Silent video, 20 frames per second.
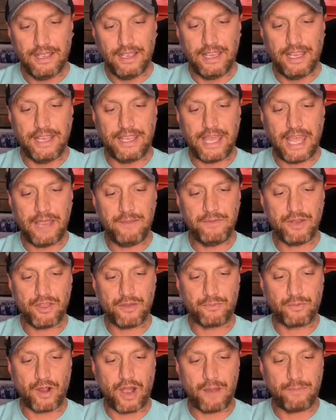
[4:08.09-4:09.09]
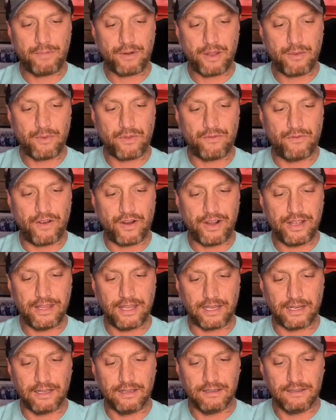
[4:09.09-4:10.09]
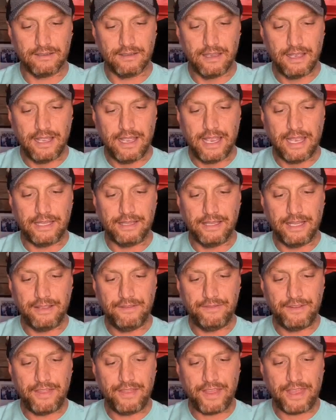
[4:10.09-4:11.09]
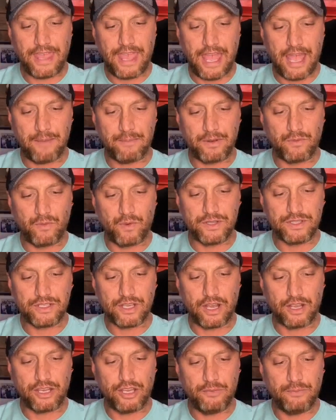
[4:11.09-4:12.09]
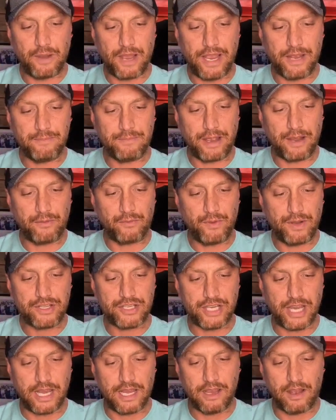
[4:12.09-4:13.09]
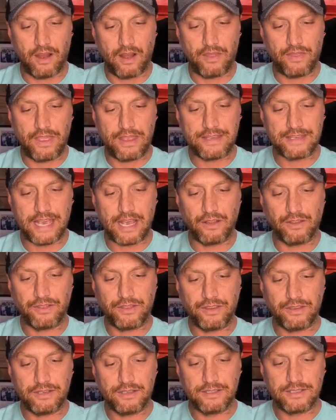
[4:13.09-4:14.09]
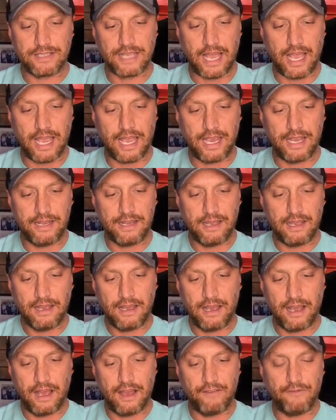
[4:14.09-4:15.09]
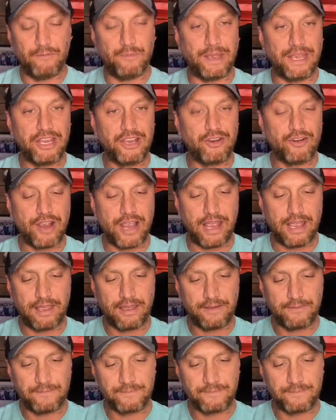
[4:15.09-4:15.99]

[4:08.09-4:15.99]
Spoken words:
He came to the property with very little and lived in the cabin once occupied by Richie on the south side of Big Creek.